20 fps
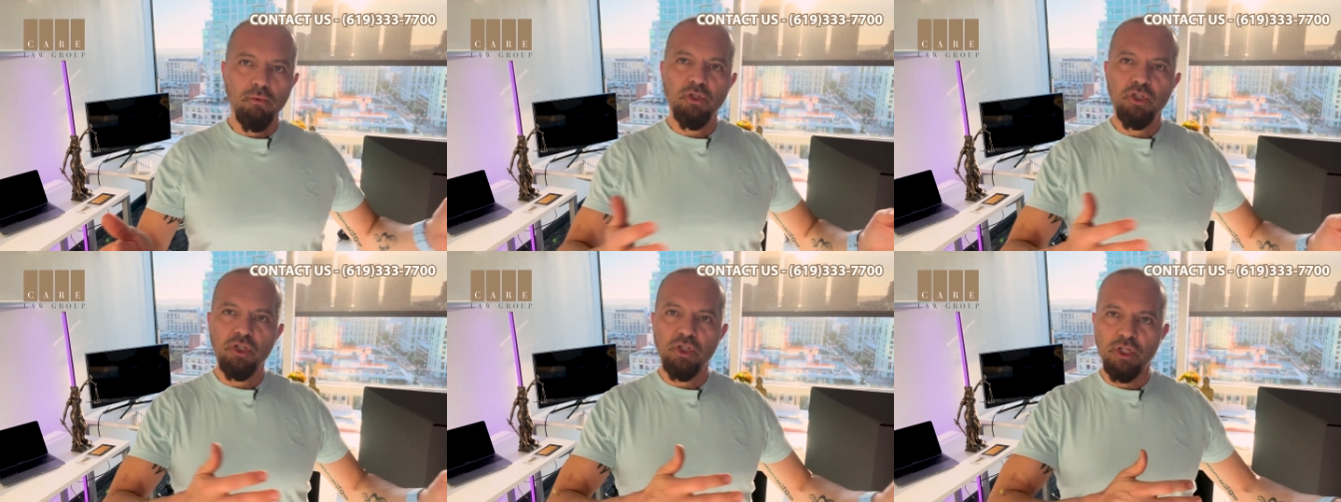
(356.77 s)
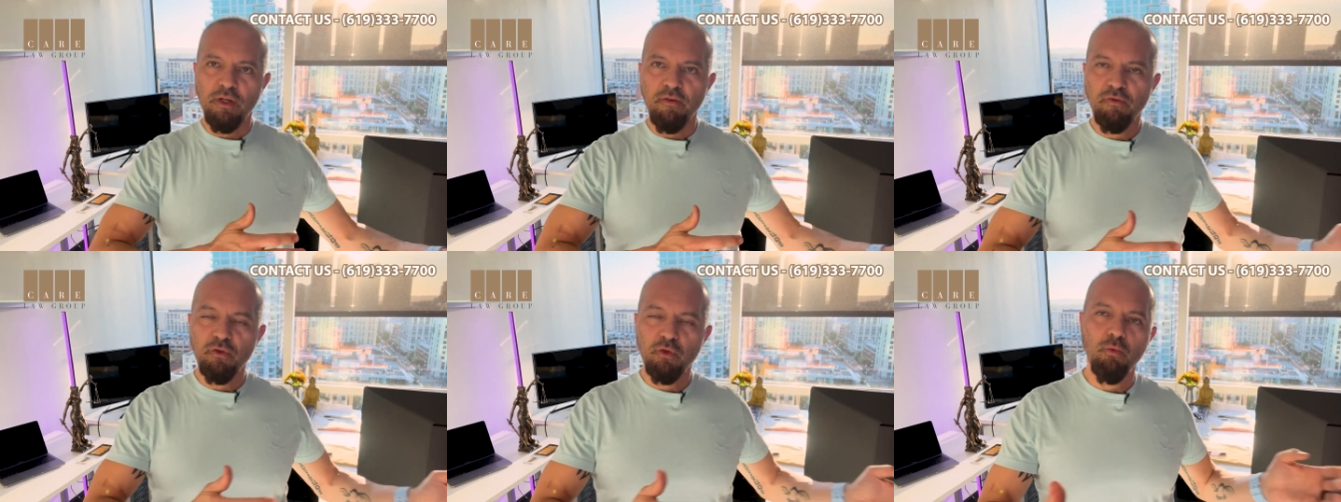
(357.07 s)

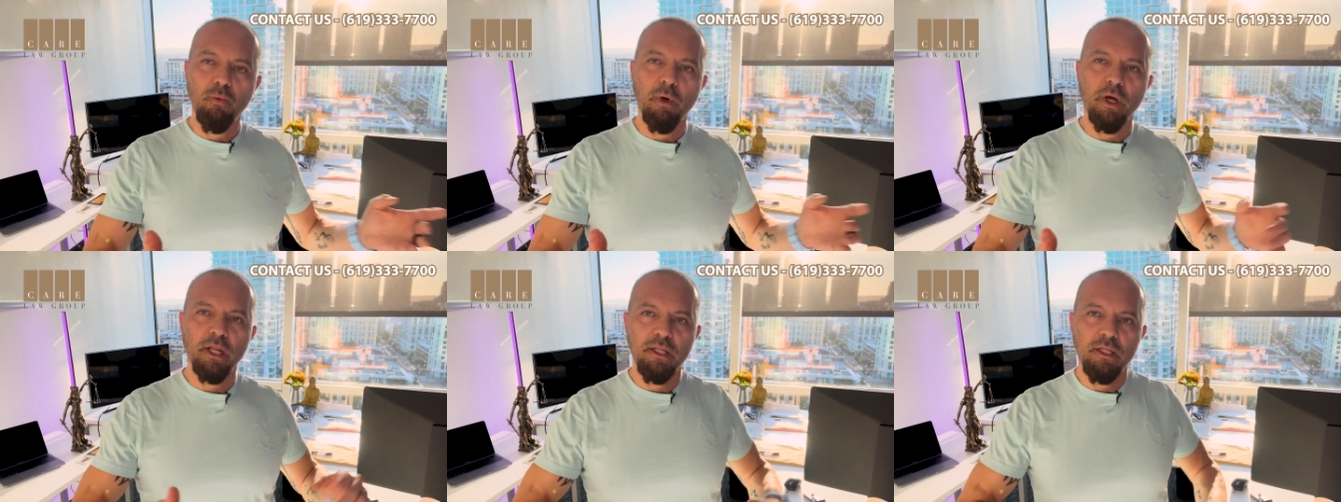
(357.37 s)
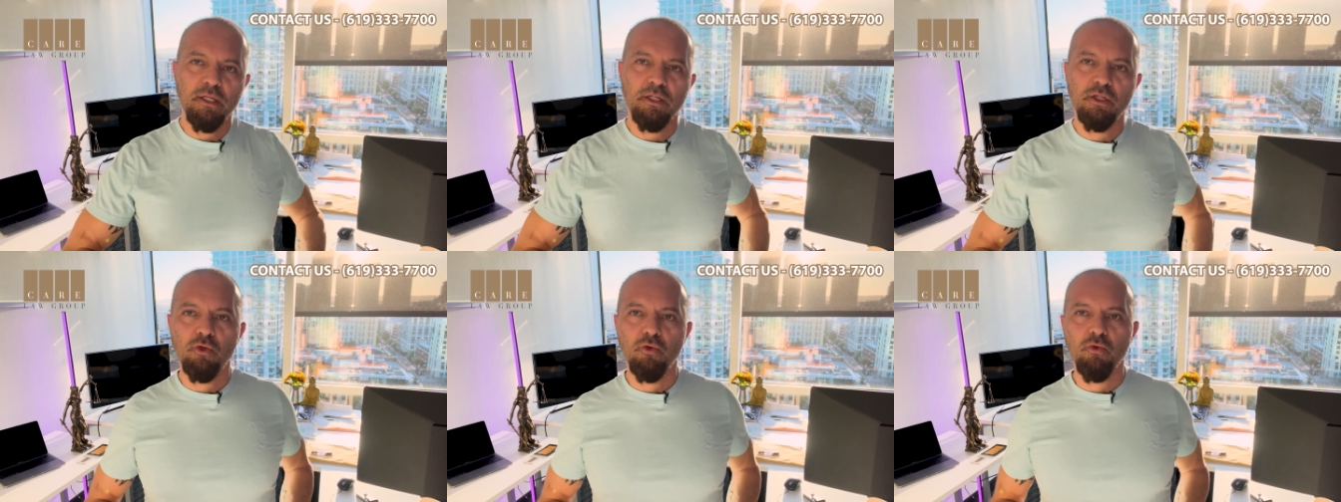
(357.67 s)
shift to one of
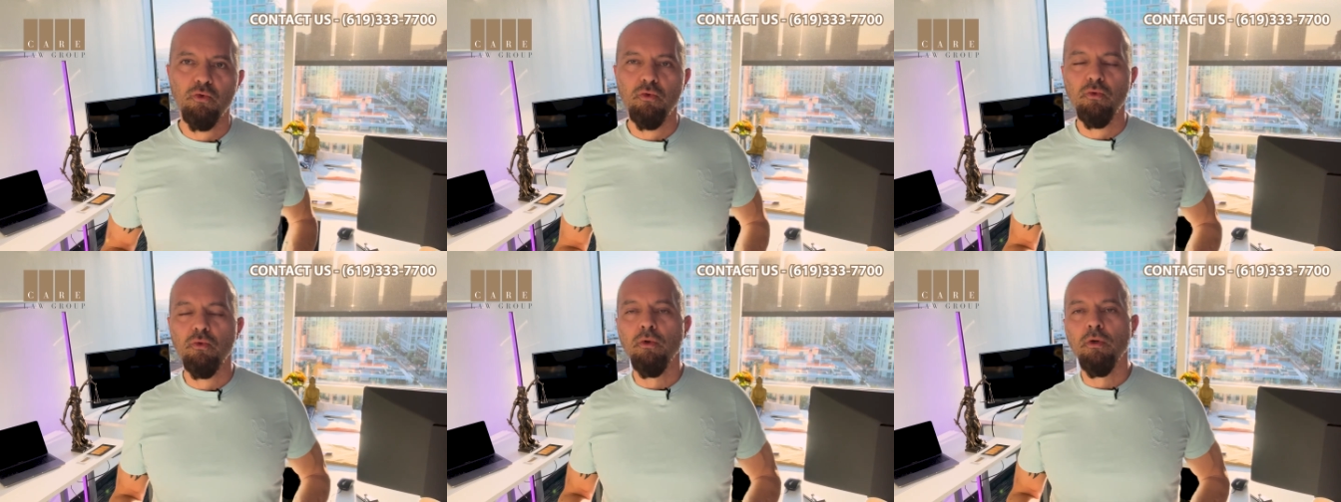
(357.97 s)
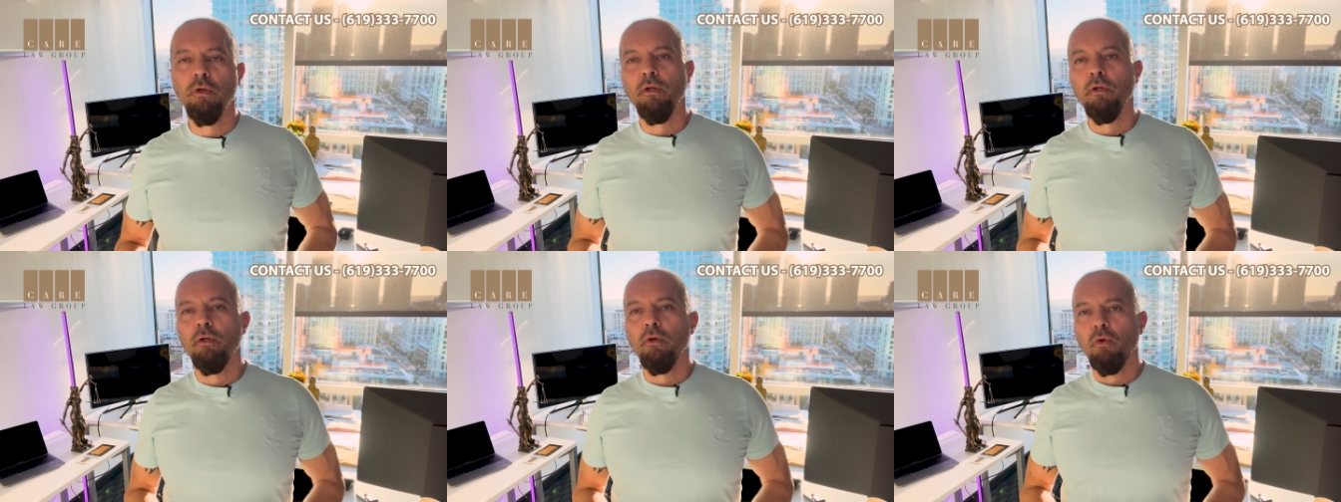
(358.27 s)
these two
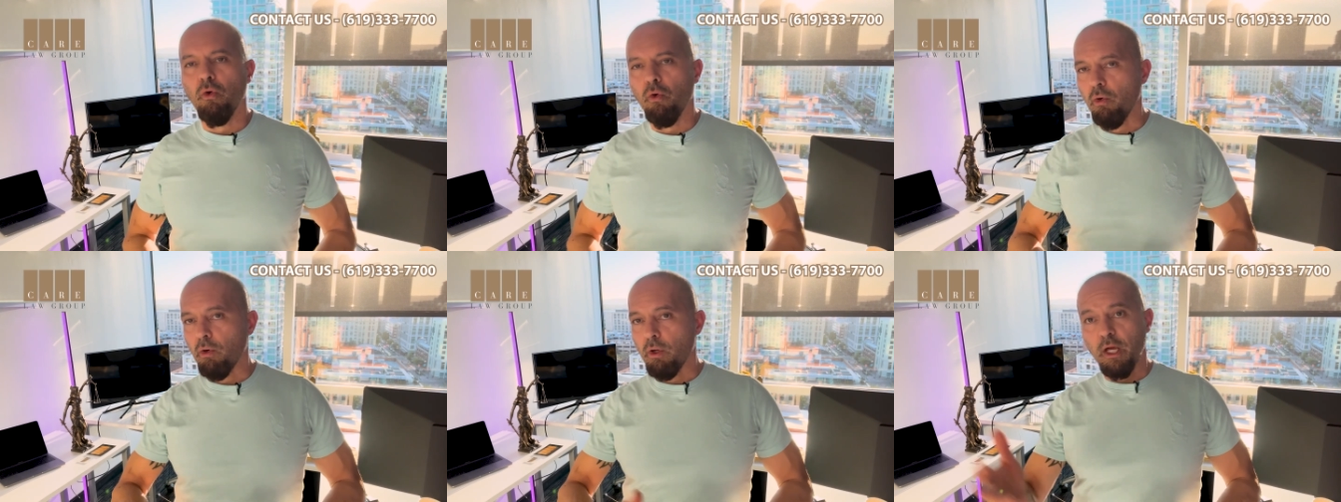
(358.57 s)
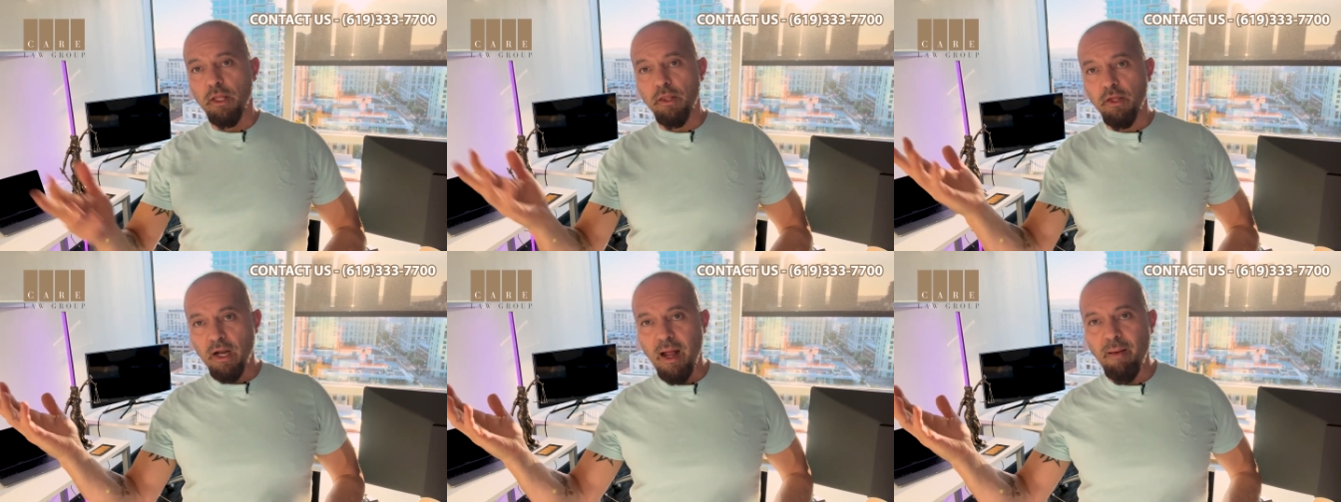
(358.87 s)
or
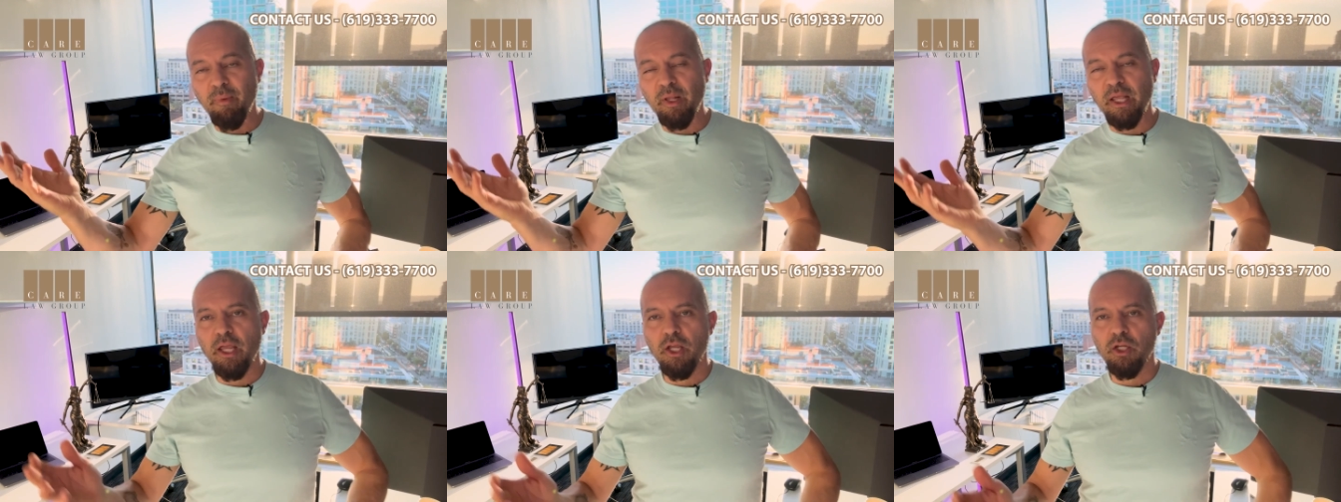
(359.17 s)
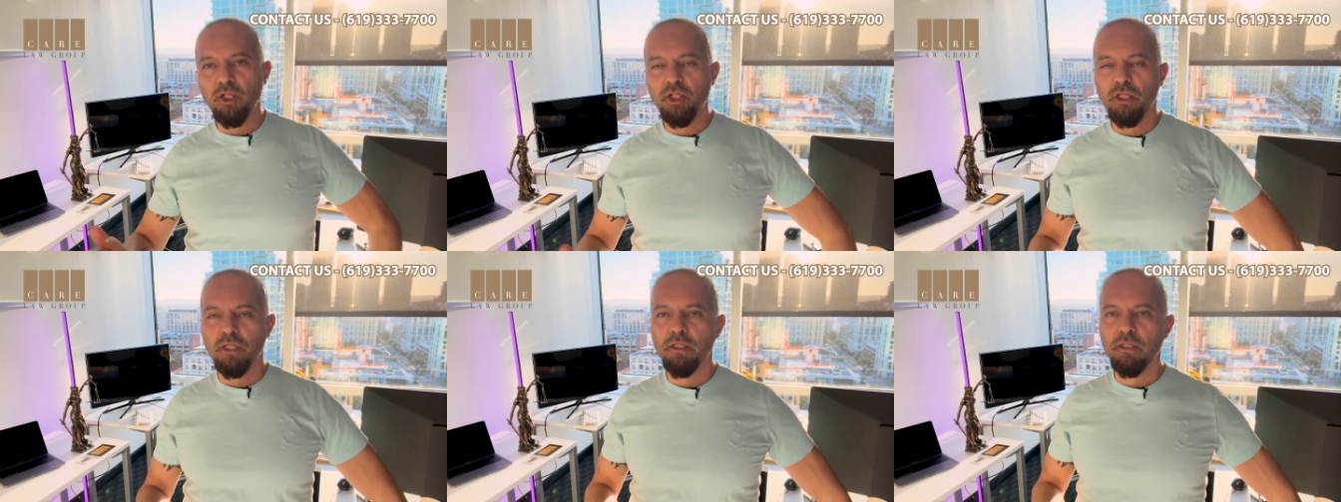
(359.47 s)
other
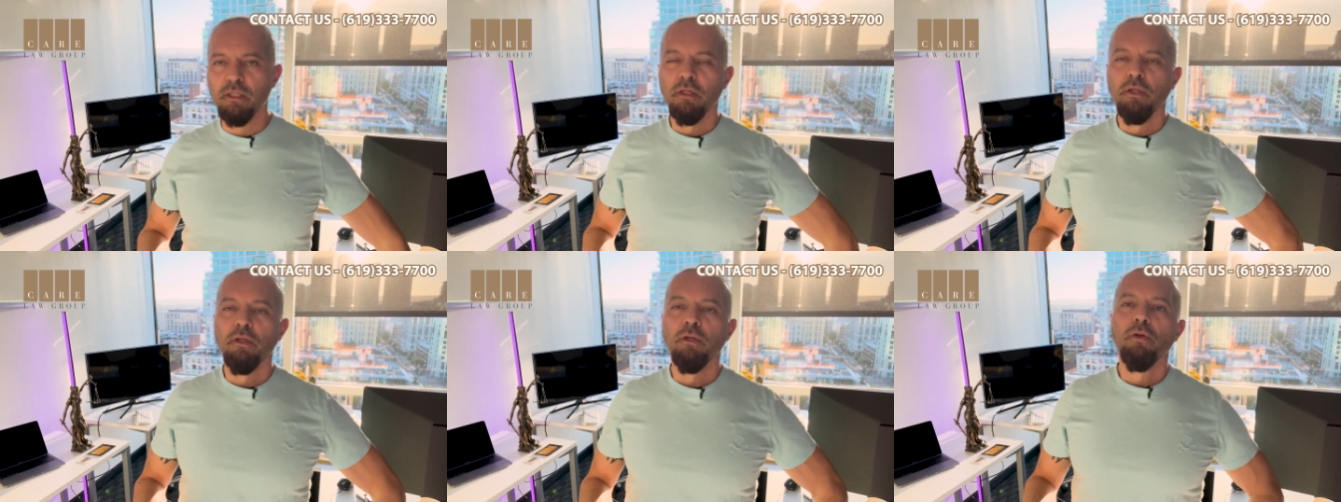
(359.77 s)
applications,